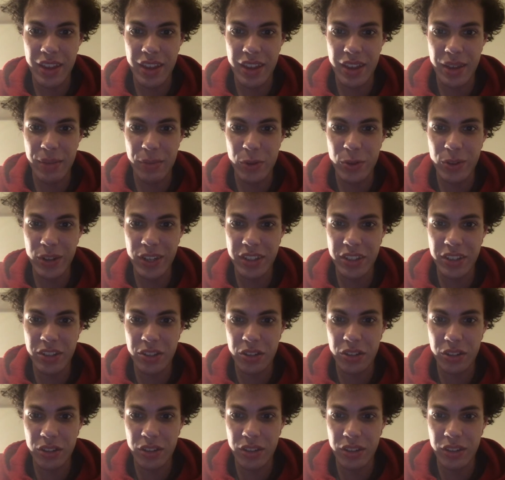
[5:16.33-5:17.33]
going to
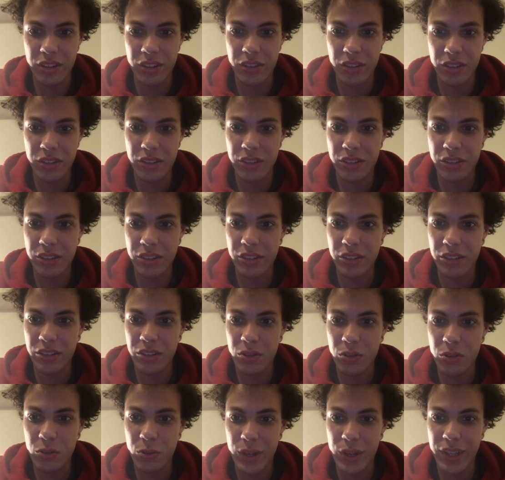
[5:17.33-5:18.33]

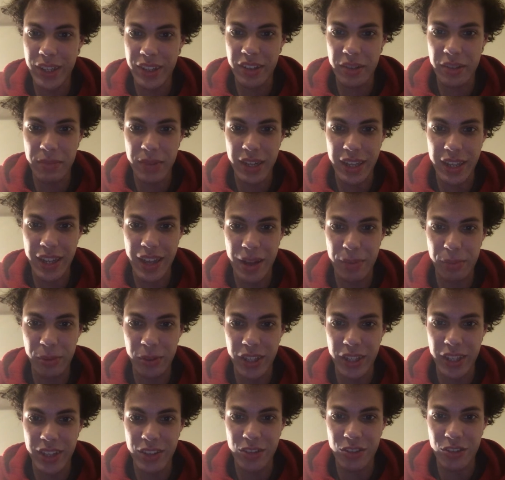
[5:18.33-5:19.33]
quit as many
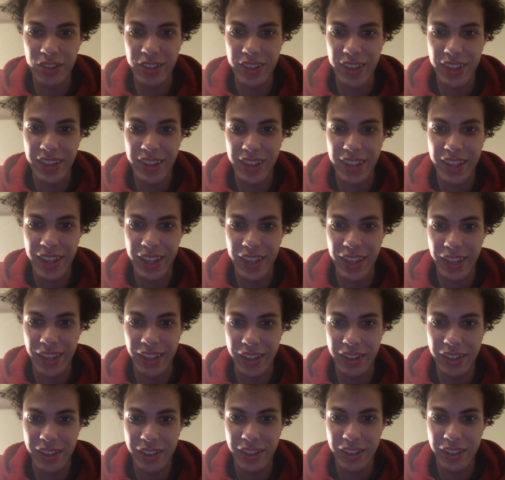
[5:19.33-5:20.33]
applications as I can.